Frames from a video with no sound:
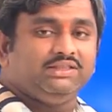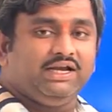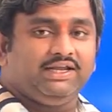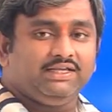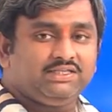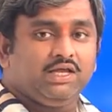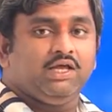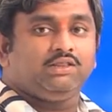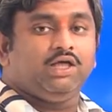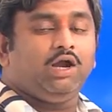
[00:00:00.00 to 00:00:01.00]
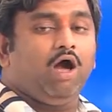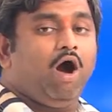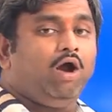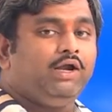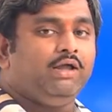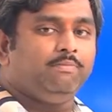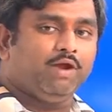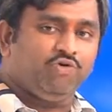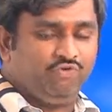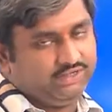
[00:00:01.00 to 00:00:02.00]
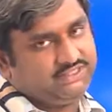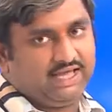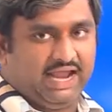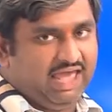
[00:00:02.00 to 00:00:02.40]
That is the odd number of ones are